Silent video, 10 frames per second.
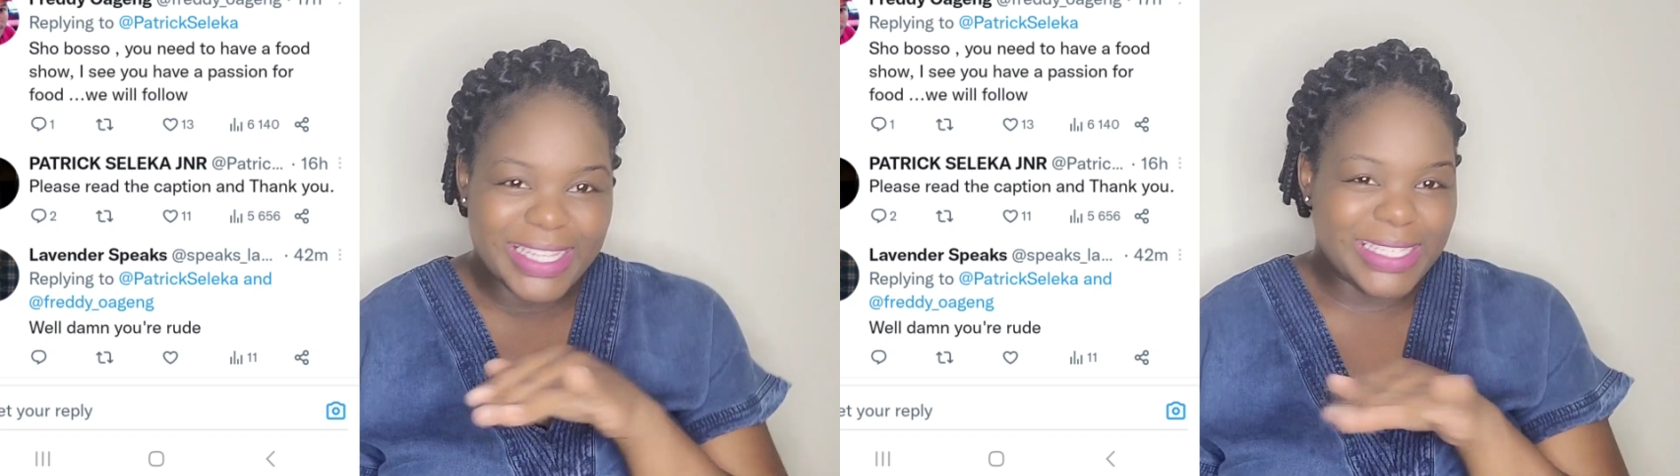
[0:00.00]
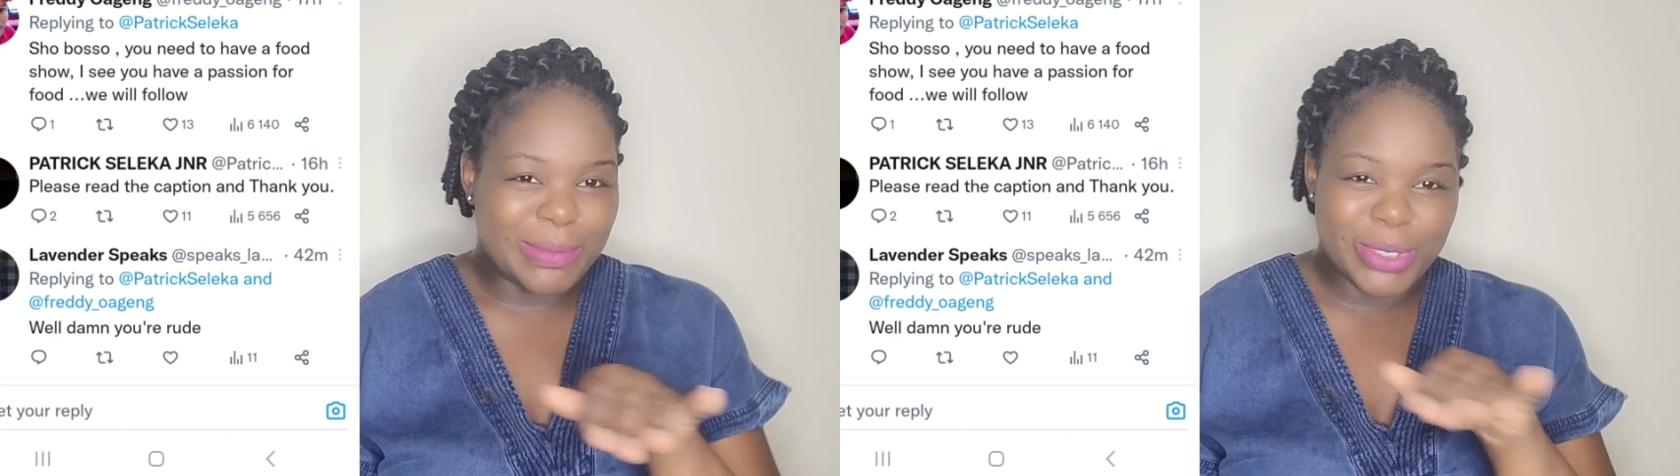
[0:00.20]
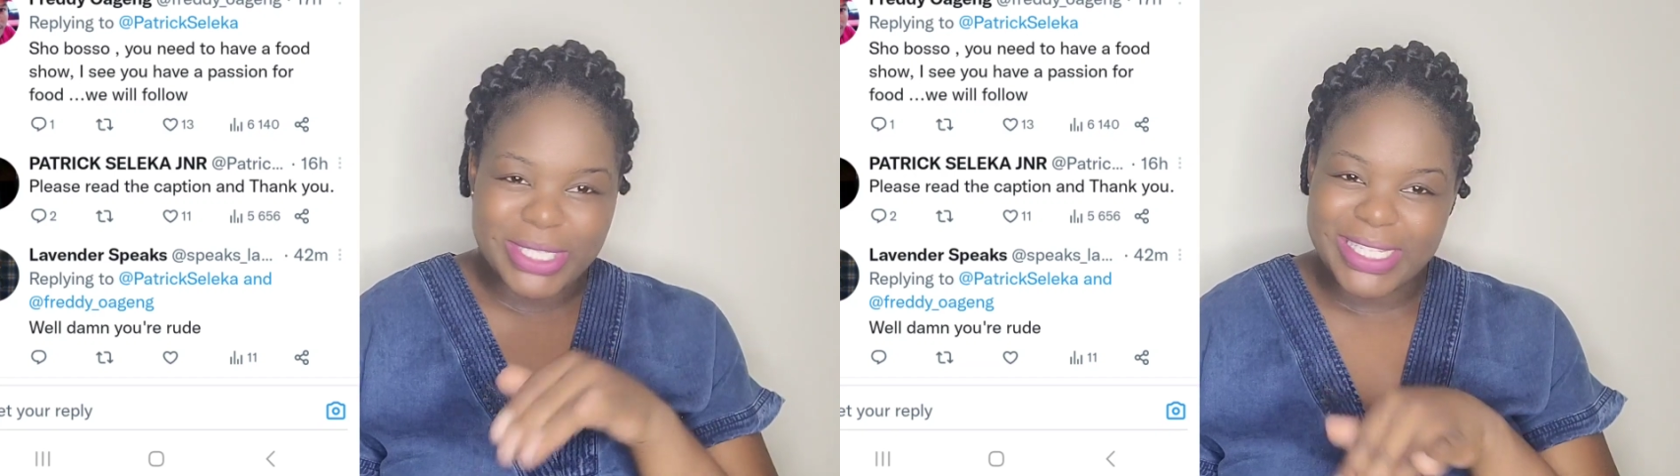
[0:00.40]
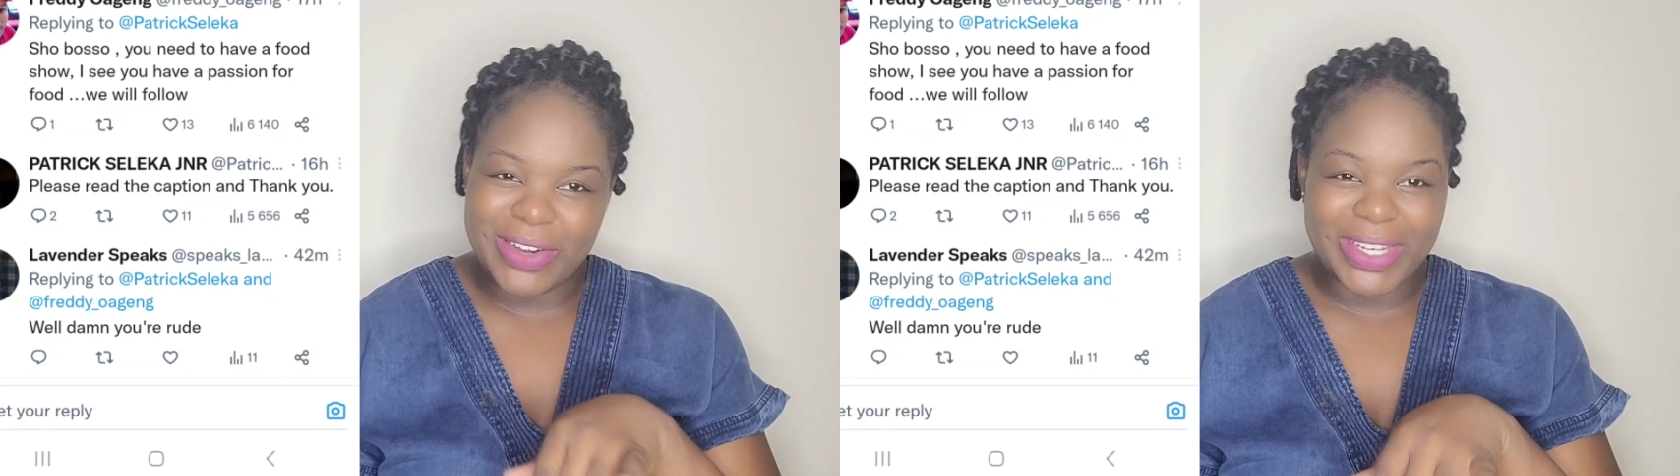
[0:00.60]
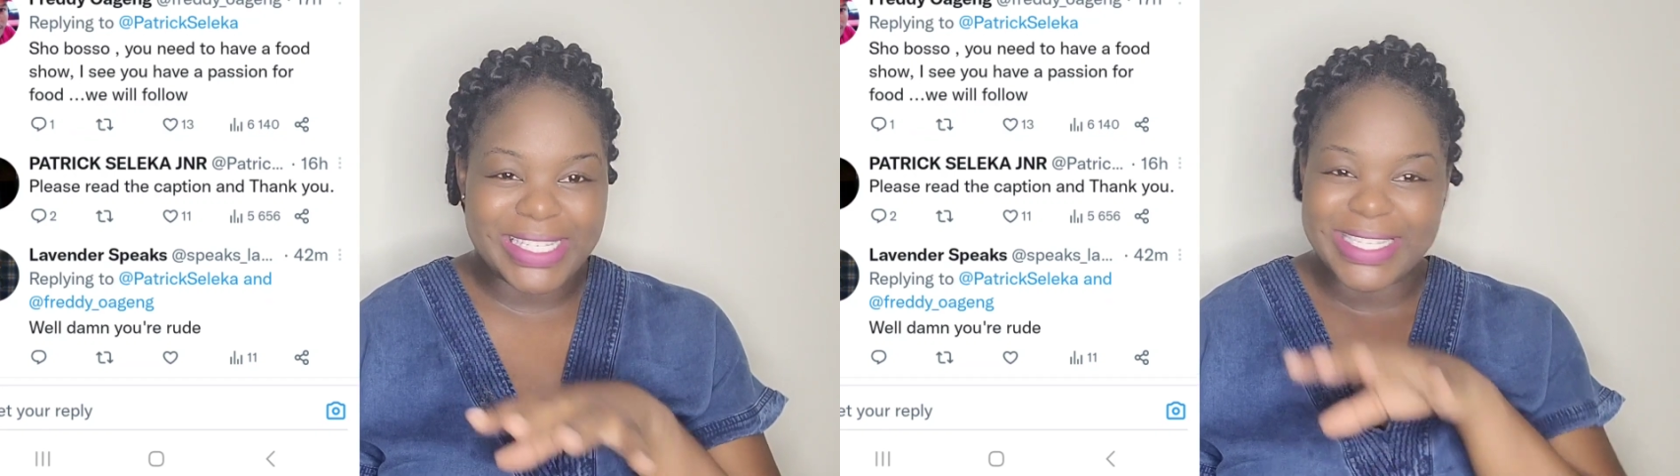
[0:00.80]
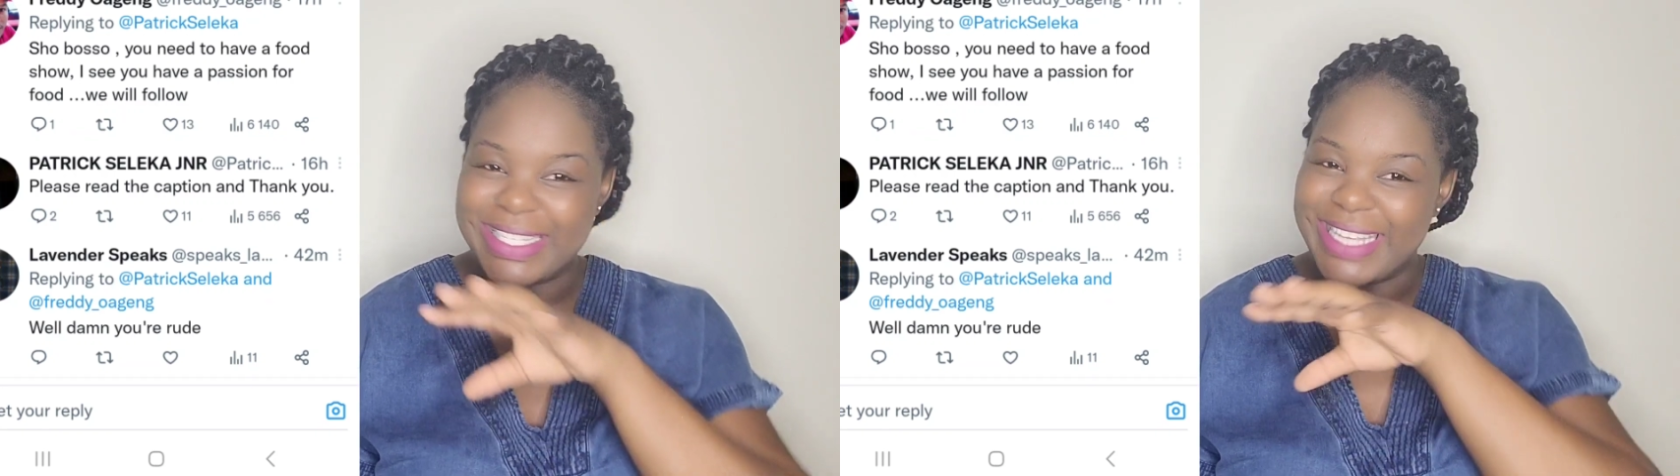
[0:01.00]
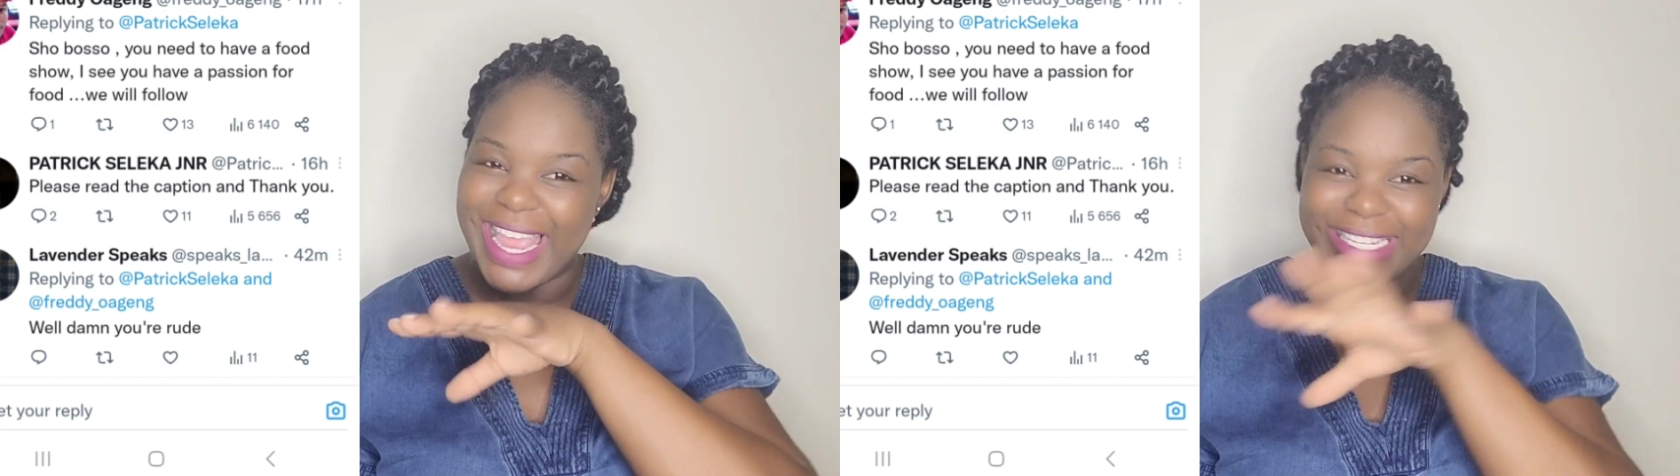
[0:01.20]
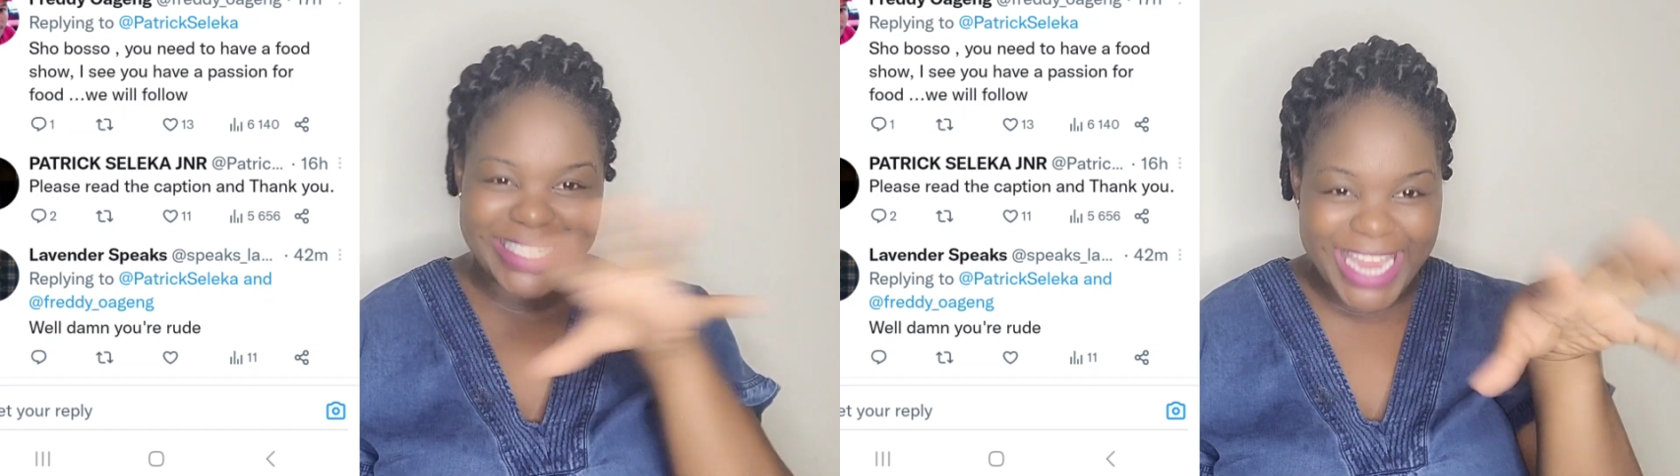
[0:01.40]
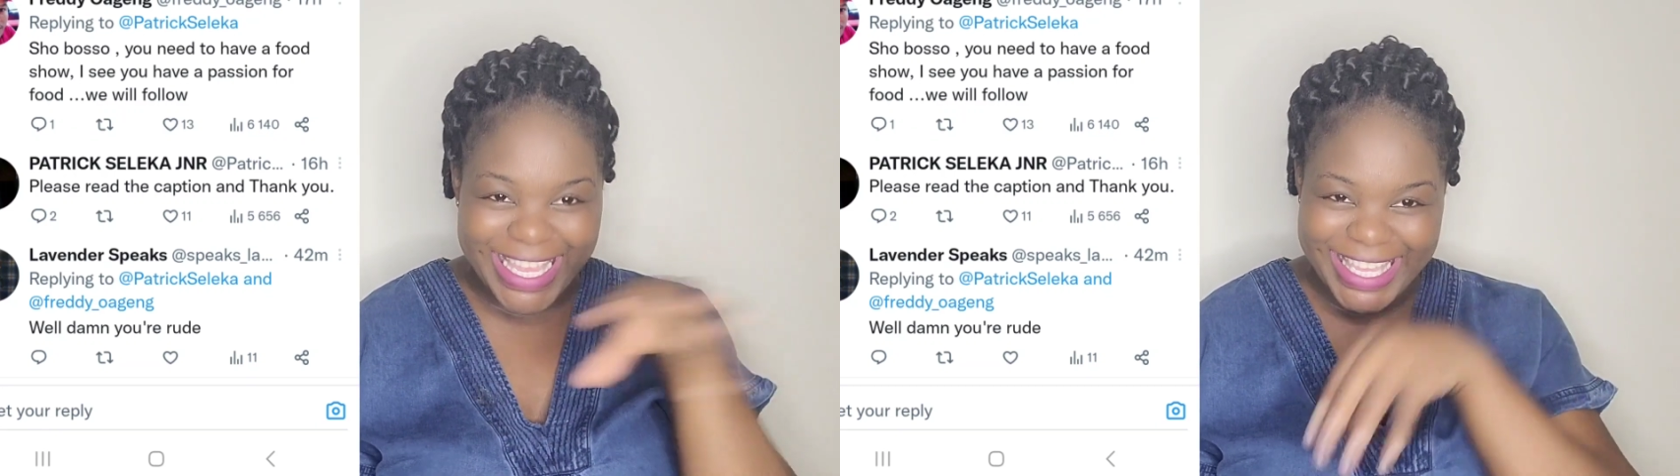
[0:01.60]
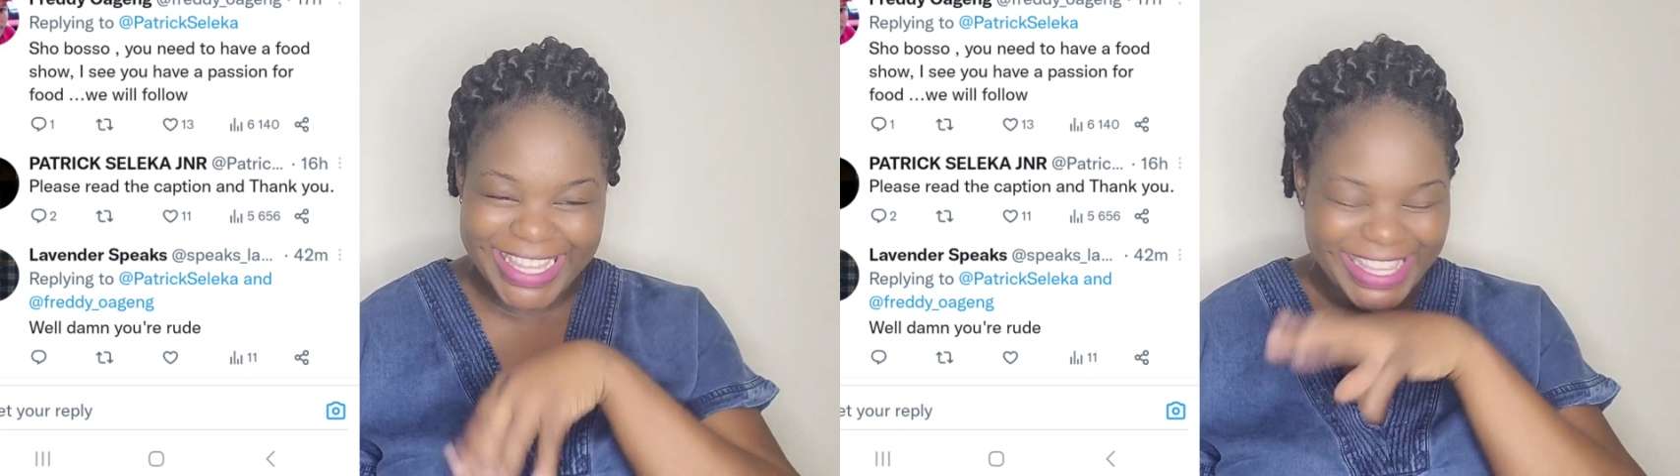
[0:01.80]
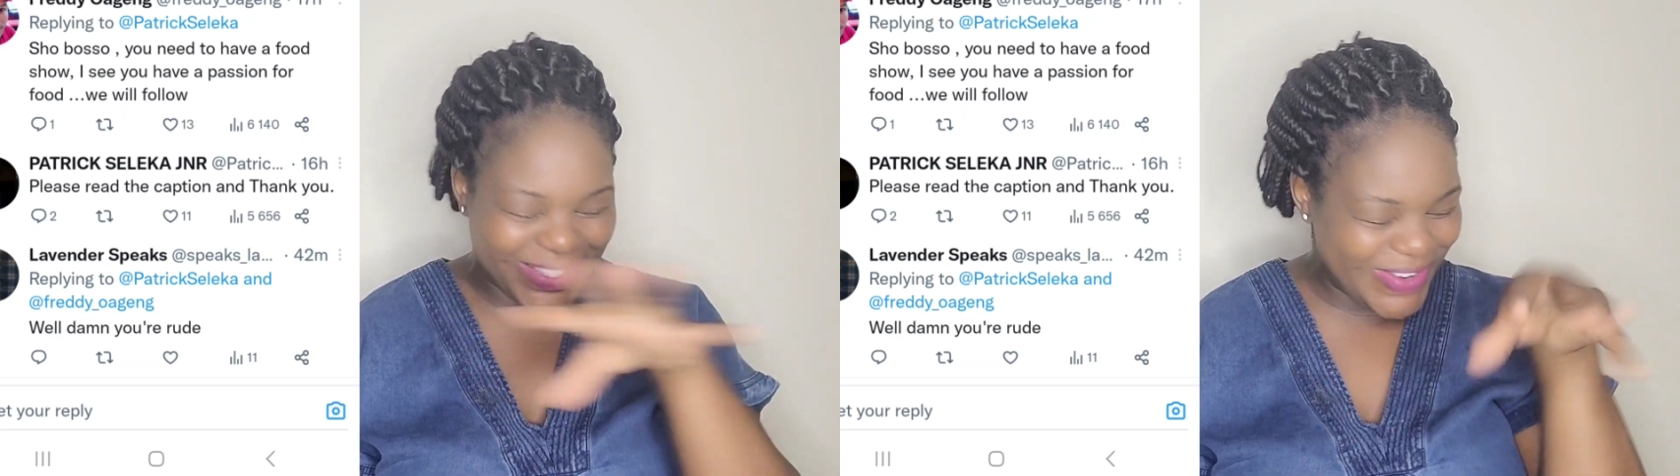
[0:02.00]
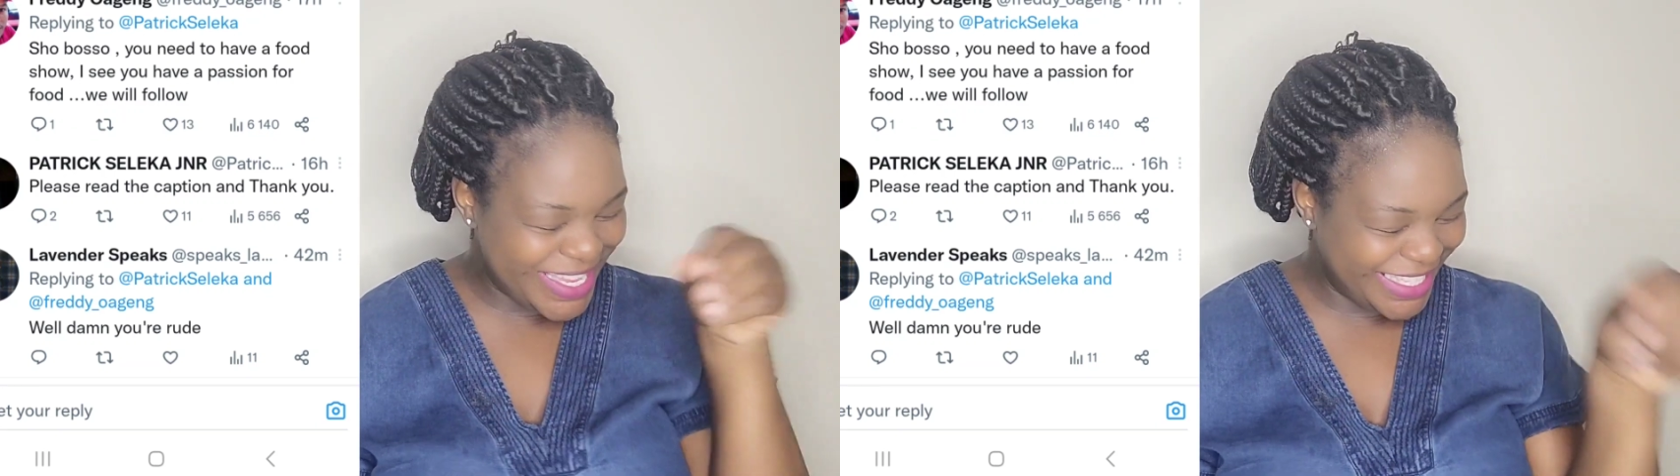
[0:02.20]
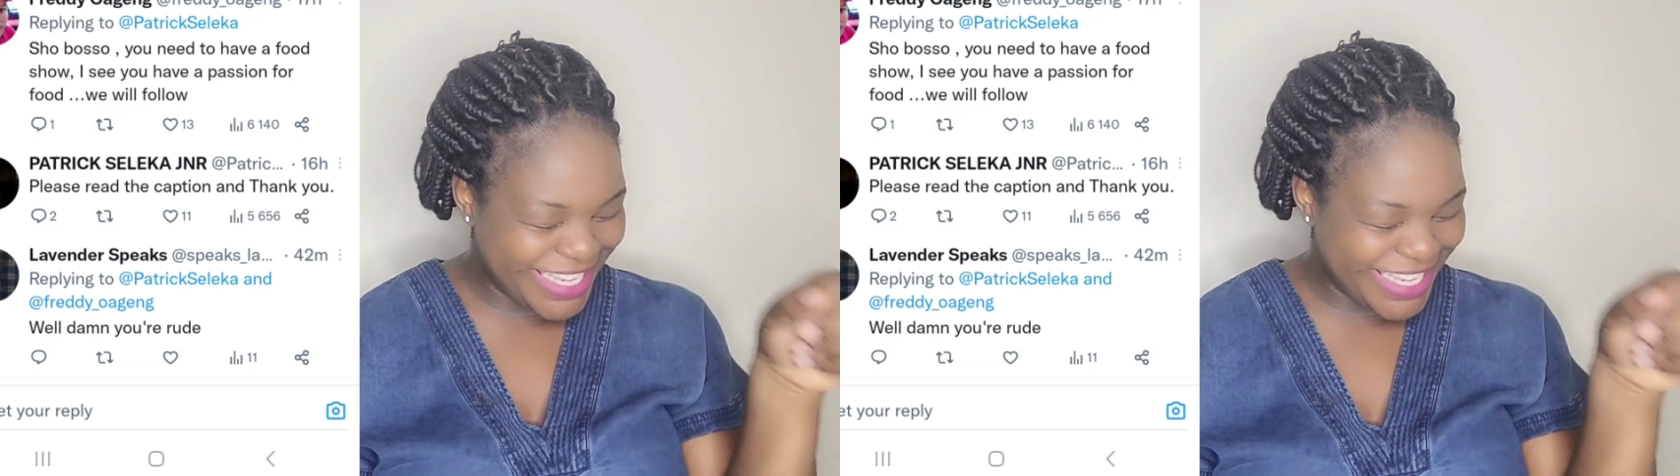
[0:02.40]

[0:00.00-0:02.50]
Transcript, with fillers: the deputy directors, and checking the tweet,